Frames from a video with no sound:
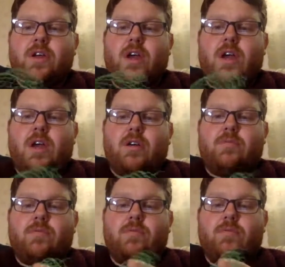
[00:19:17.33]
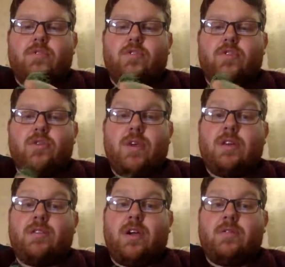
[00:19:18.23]
2
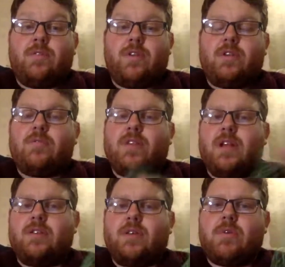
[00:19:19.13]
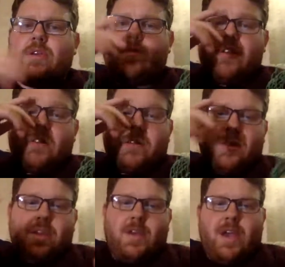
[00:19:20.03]
years ago, I think was the last time I used this,
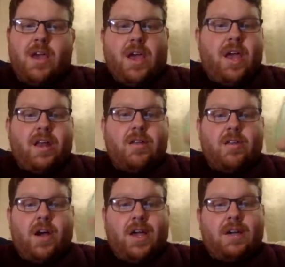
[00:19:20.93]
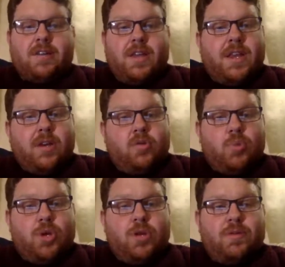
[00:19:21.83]
and I accidentally killed a
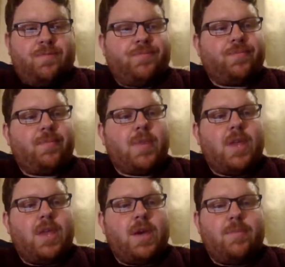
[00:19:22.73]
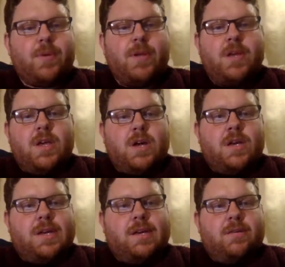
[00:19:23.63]
bird. Yep,
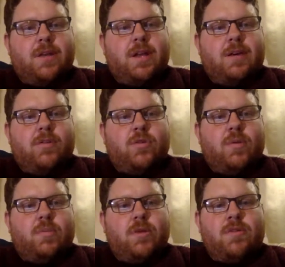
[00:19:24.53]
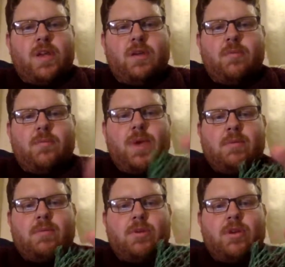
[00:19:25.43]
I killed a little blue tit
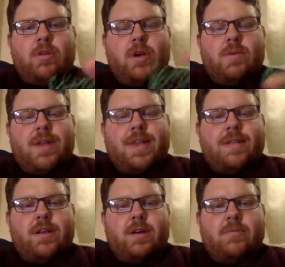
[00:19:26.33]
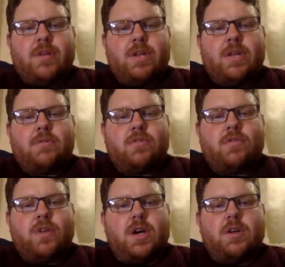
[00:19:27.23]
baby bird. I went down the allotment and it was
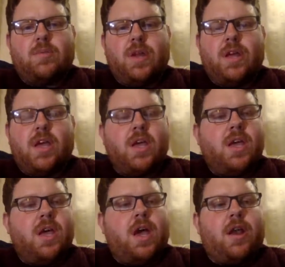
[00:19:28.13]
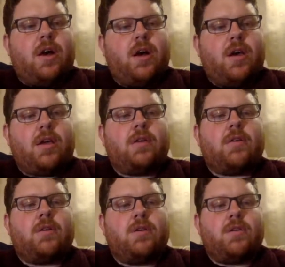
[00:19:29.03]
all tied up in it, and I'm
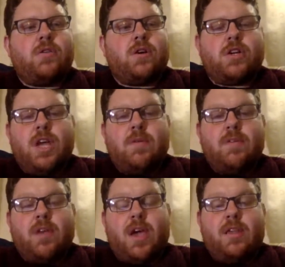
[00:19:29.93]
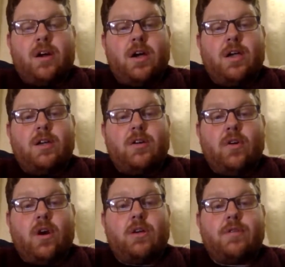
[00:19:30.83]
not ashamed to say that I
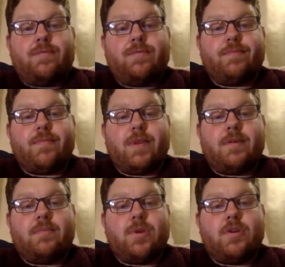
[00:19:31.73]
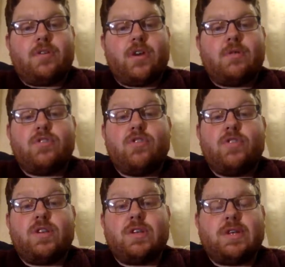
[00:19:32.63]
cried. Yeah, because I was
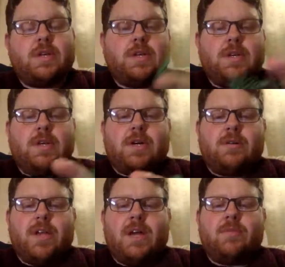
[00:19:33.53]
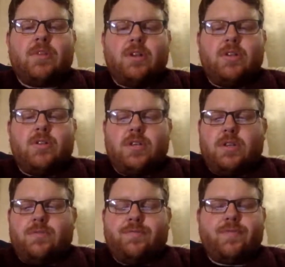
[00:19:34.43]
gutted. I was absolutely
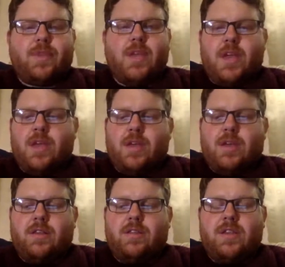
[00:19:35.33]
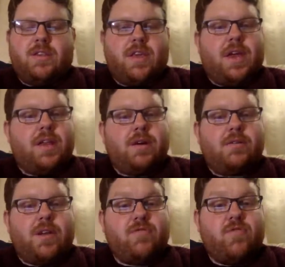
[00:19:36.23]
gutted. And since then, I
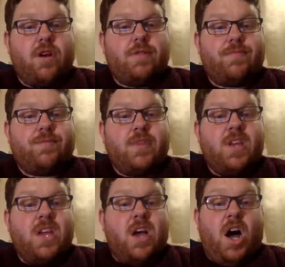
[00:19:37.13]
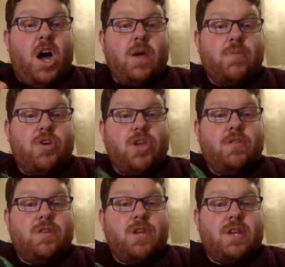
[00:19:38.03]
was like, right, I'm not
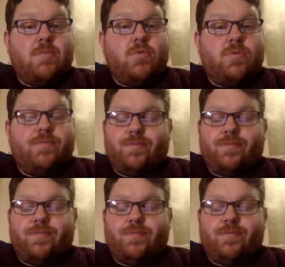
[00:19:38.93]
using it anymore.